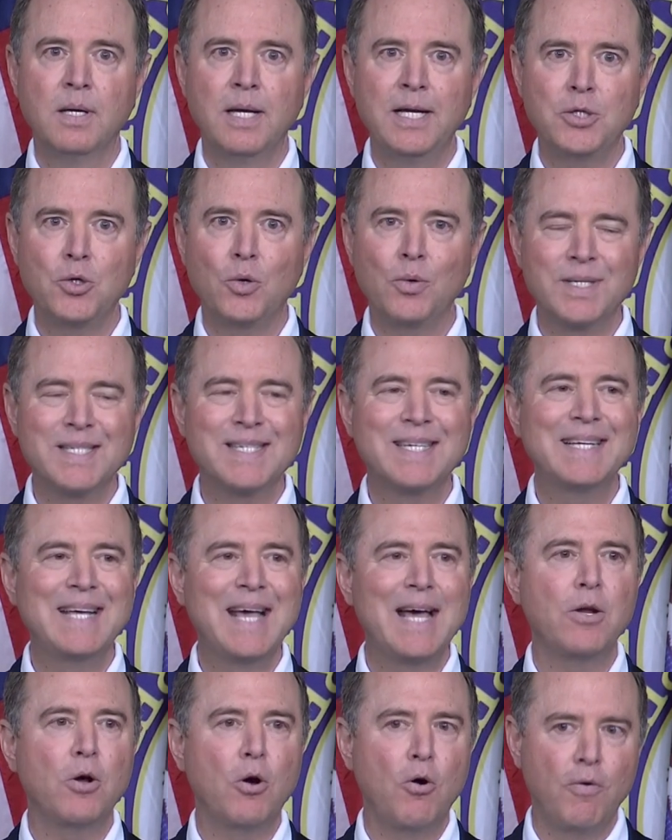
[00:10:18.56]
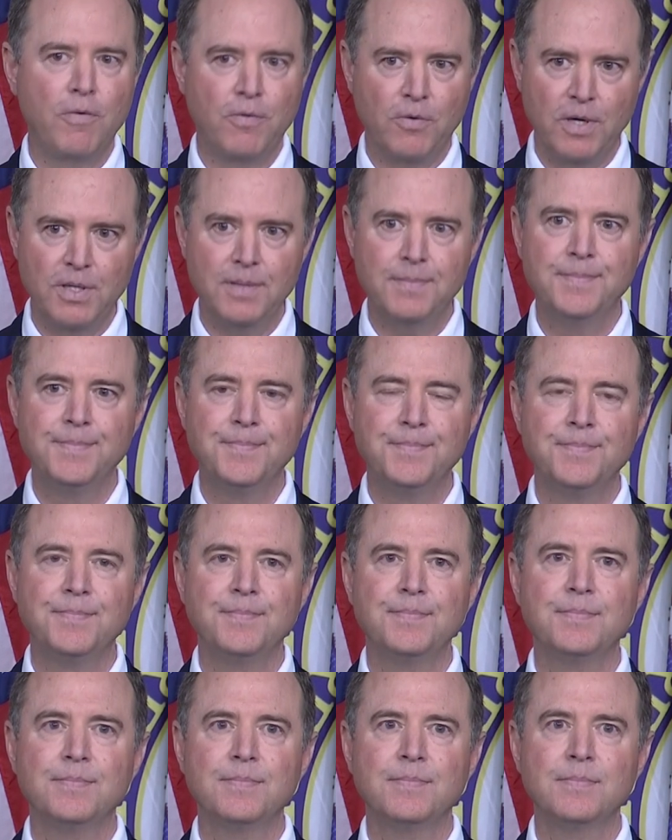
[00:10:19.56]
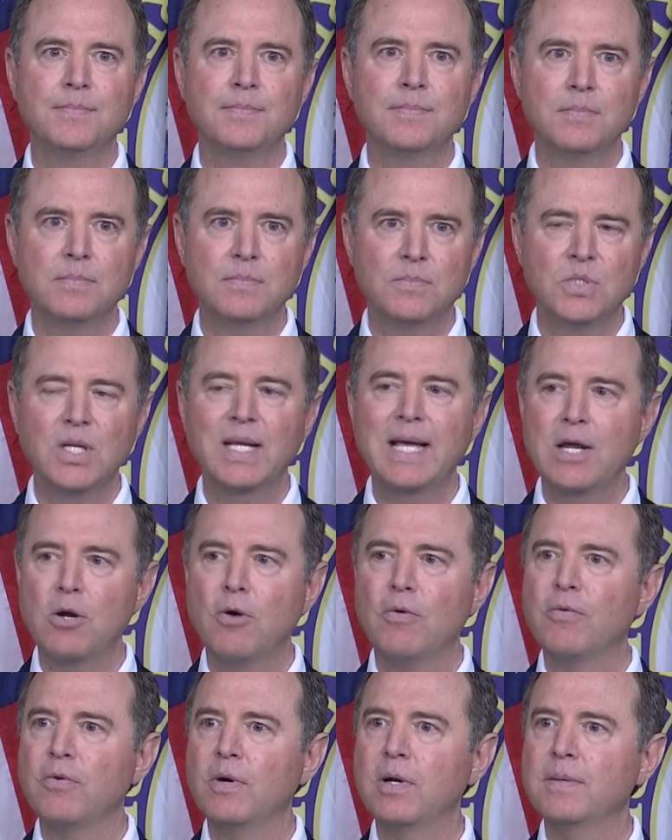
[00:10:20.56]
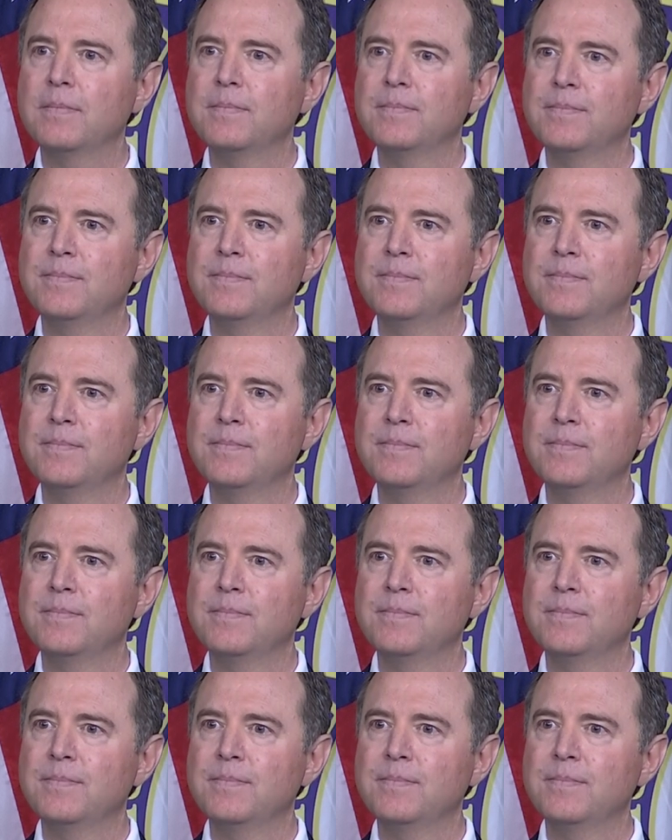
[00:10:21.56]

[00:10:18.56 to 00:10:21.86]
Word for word: He told us to get over it, to get over it.